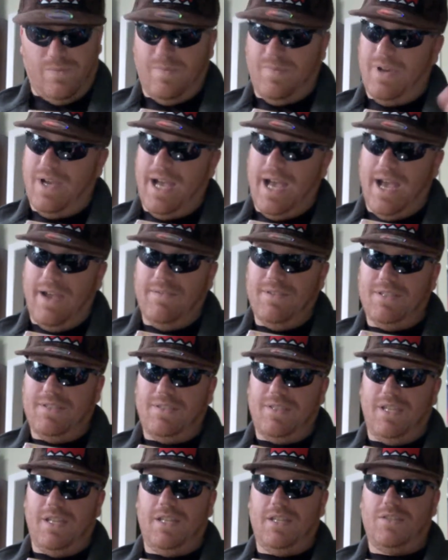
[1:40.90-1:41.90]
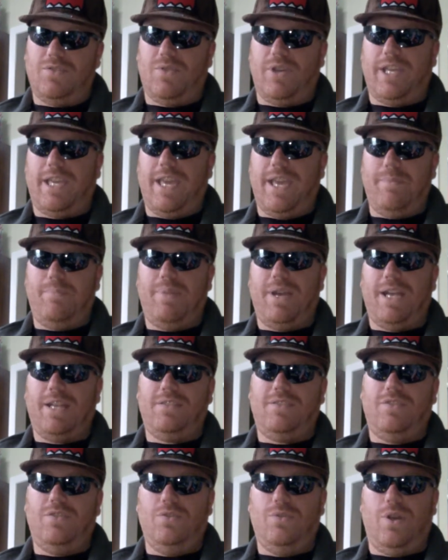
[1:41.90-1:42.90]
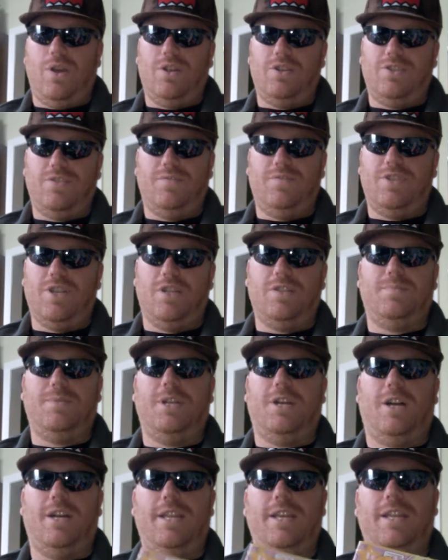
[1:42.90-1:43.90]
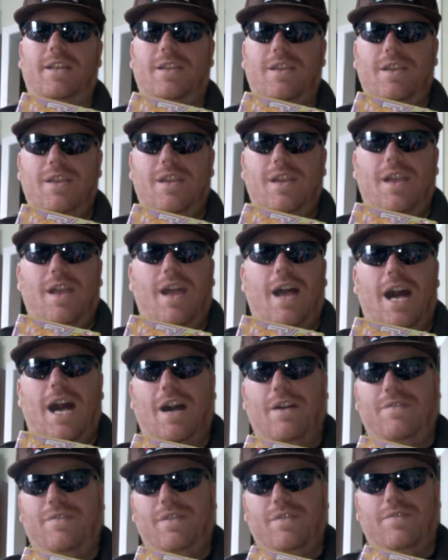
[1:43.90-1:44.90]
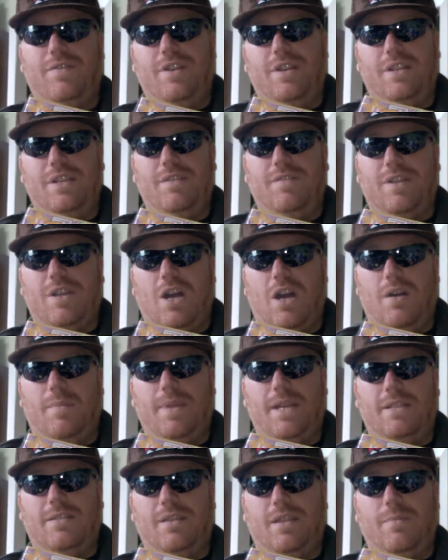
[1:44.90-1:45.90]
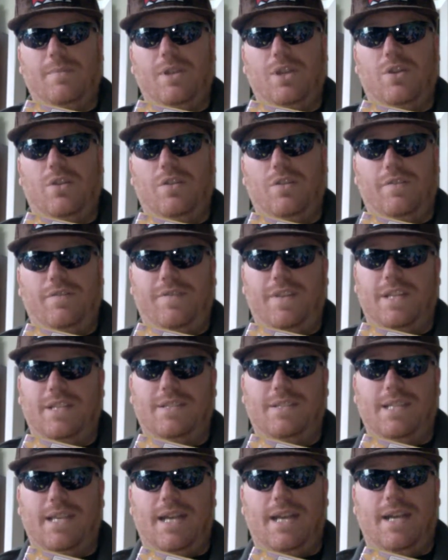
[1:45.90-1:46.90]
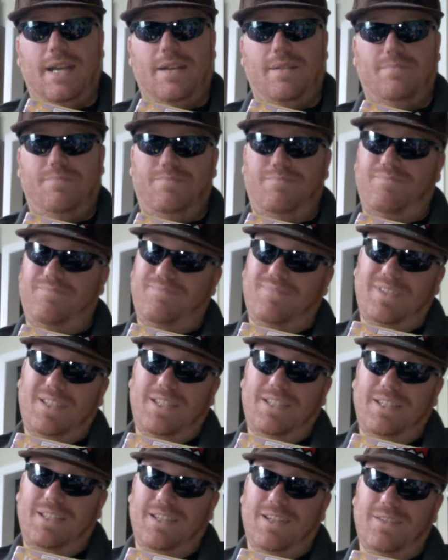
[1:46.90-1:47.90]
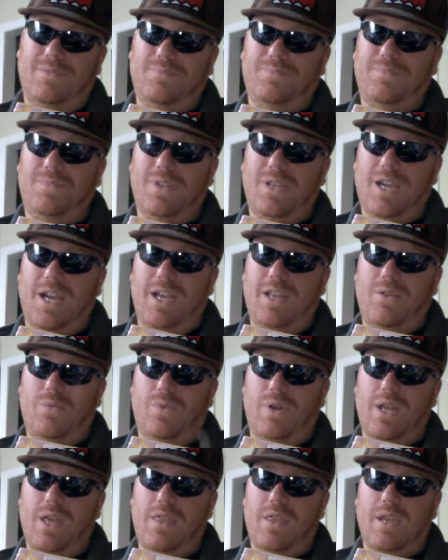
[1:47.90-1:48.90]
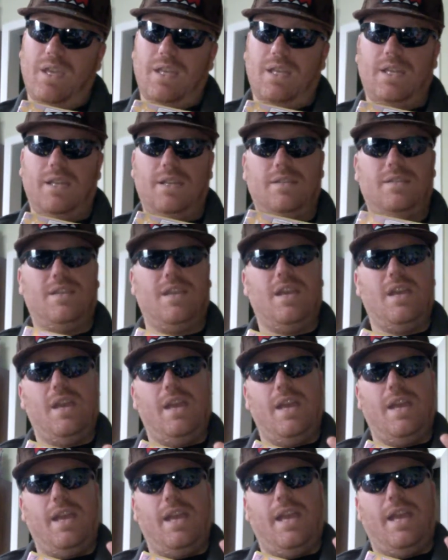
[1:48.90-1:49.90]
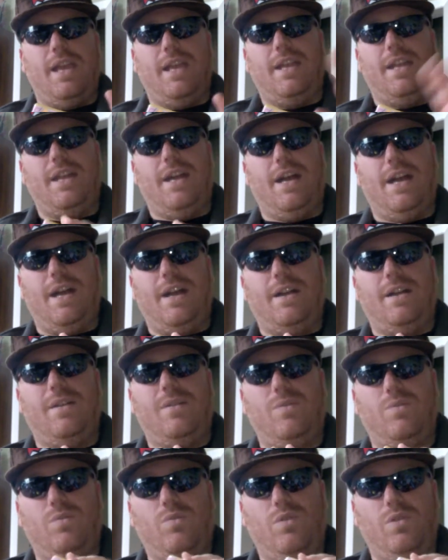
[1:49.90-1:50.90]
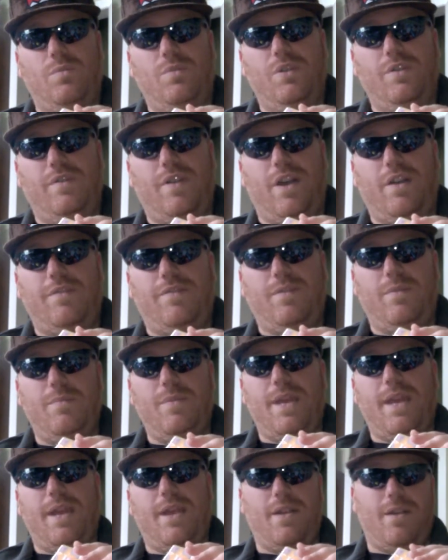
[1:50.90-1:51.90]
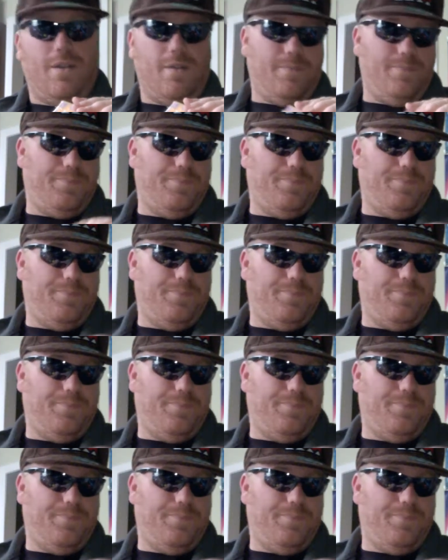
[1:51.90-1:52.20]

haven't seen it, so I can't pass too harsh of judgment on it. Feel free to leave a comment to let me know if it's kind of what I think it is, and we'll move on from there.